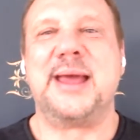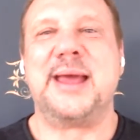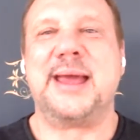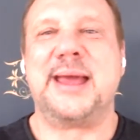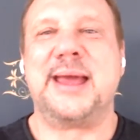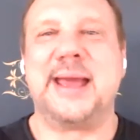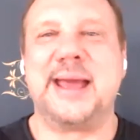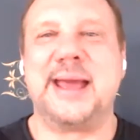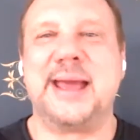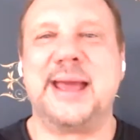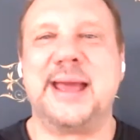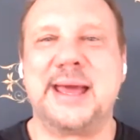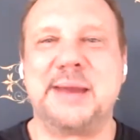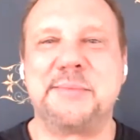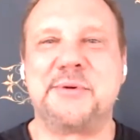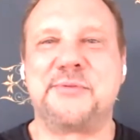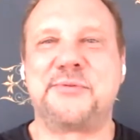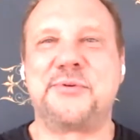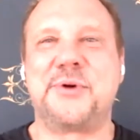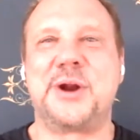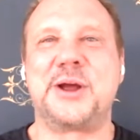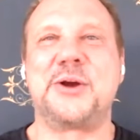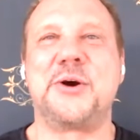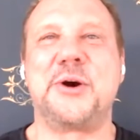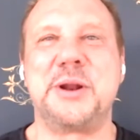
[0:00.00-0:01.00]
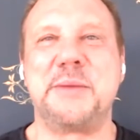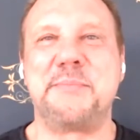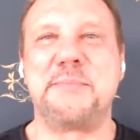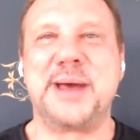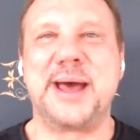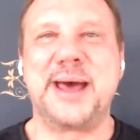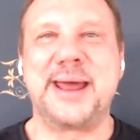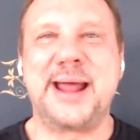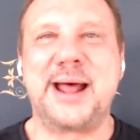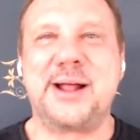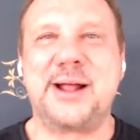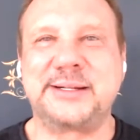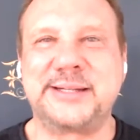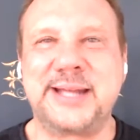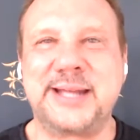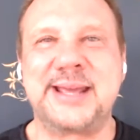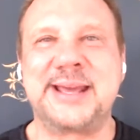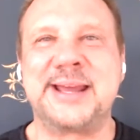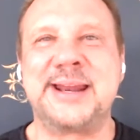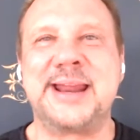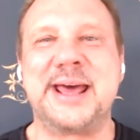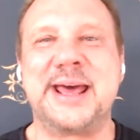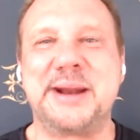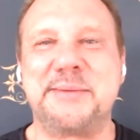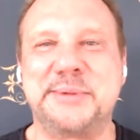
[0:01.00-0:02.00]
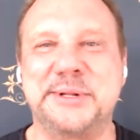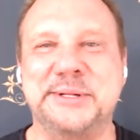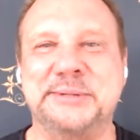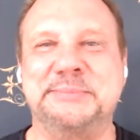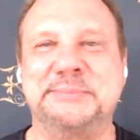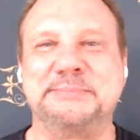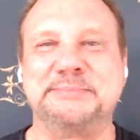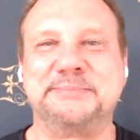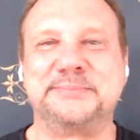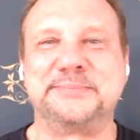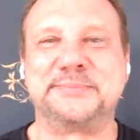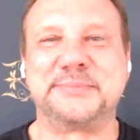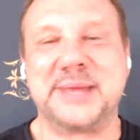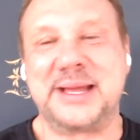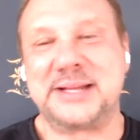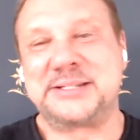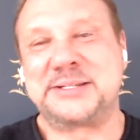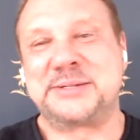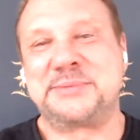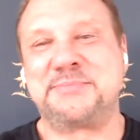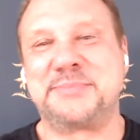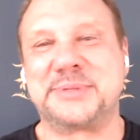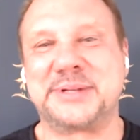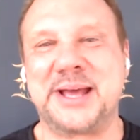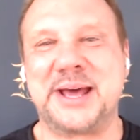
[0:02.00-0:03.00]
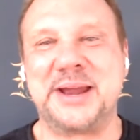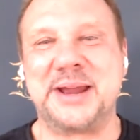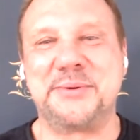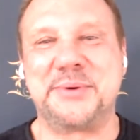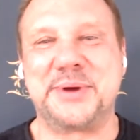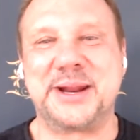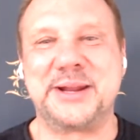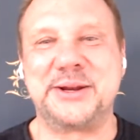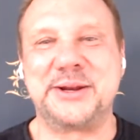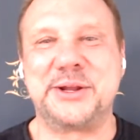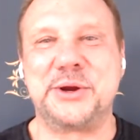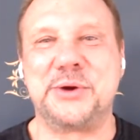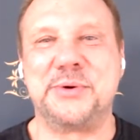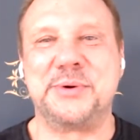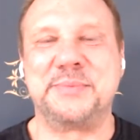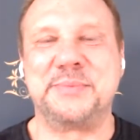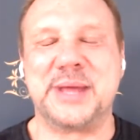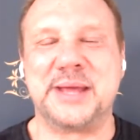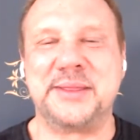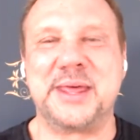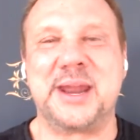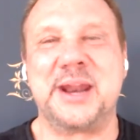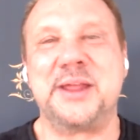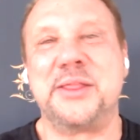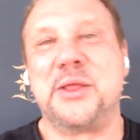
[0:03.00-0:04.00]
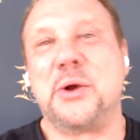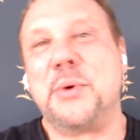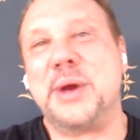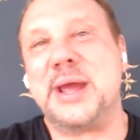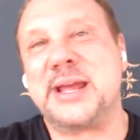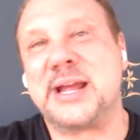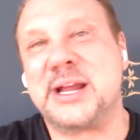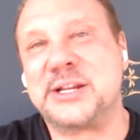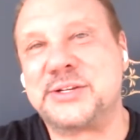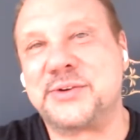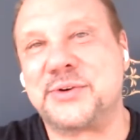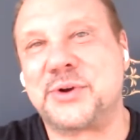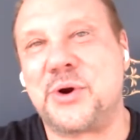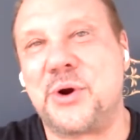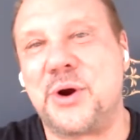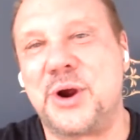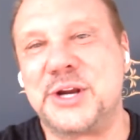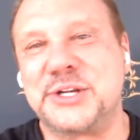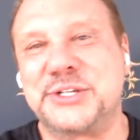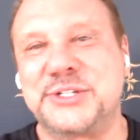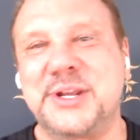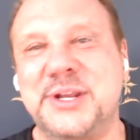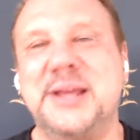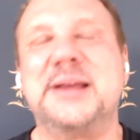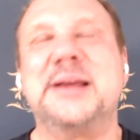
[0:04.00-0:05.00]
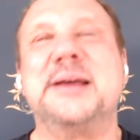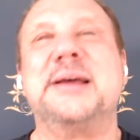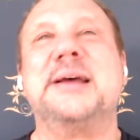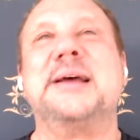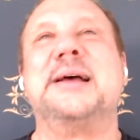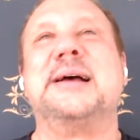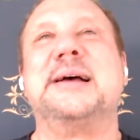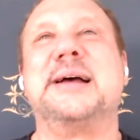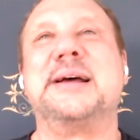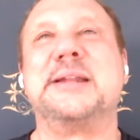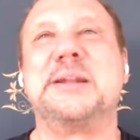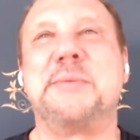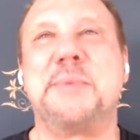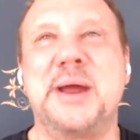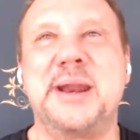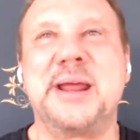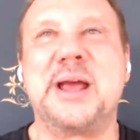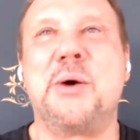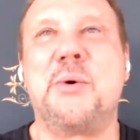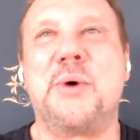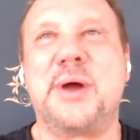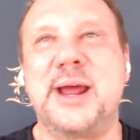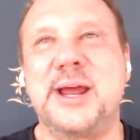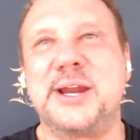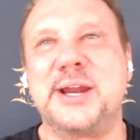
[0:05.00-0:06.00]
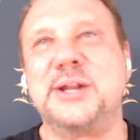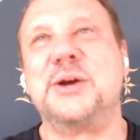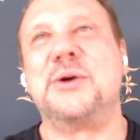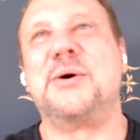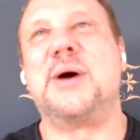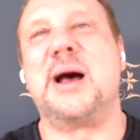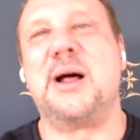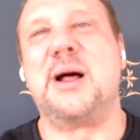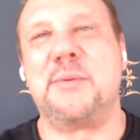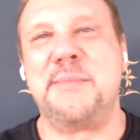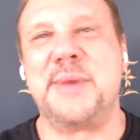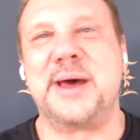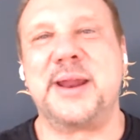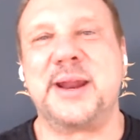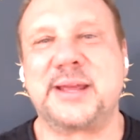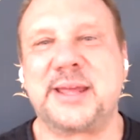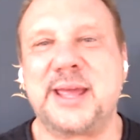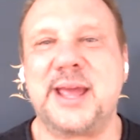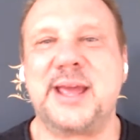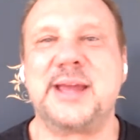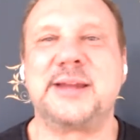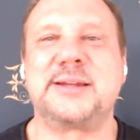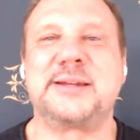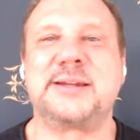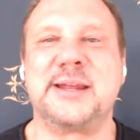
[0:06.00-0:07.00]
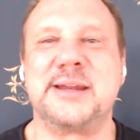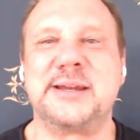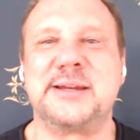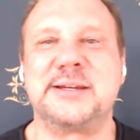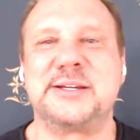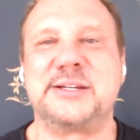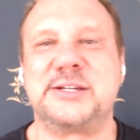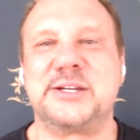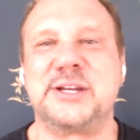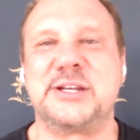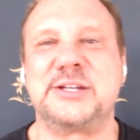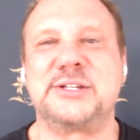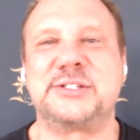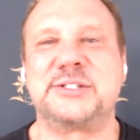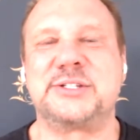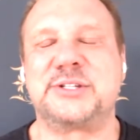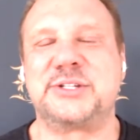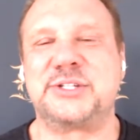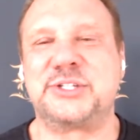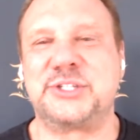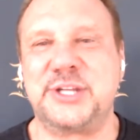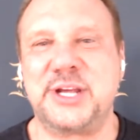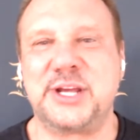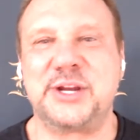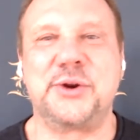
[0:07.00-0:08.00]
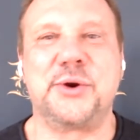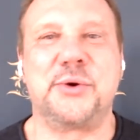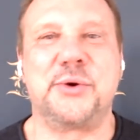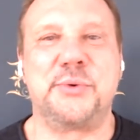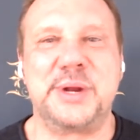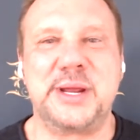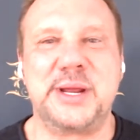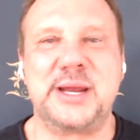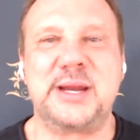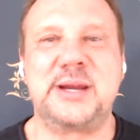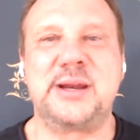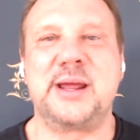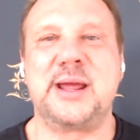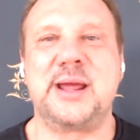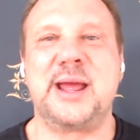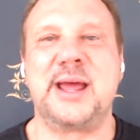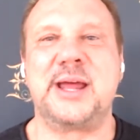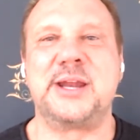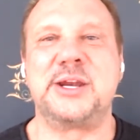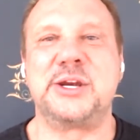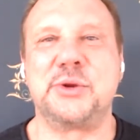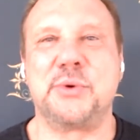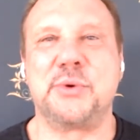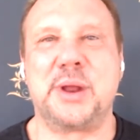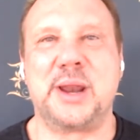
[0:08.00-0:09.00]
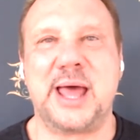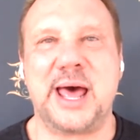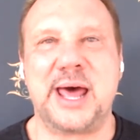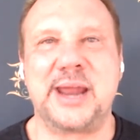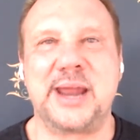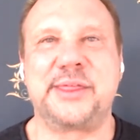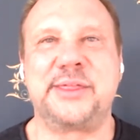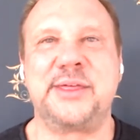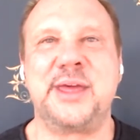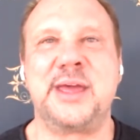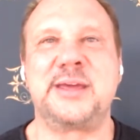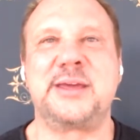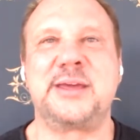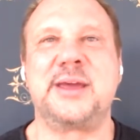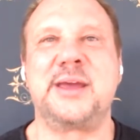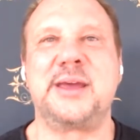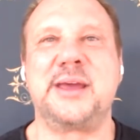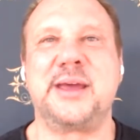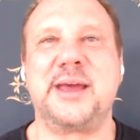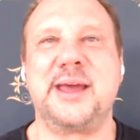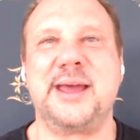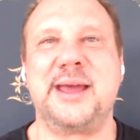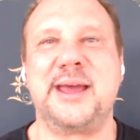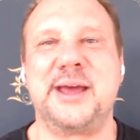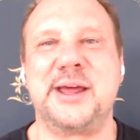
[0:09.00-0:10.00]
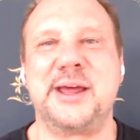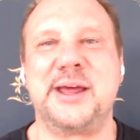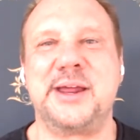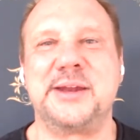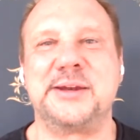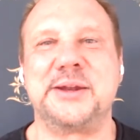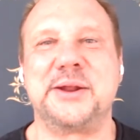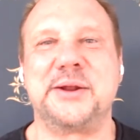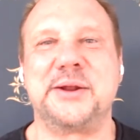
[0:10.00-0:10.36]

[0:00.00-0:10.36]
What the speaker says: And before I go to bed, I'll take an edible. That's kind of what I do. And then on the weekends, of course, depending on what I do, I'll medicate and just sit, read, and do a lot of thinking and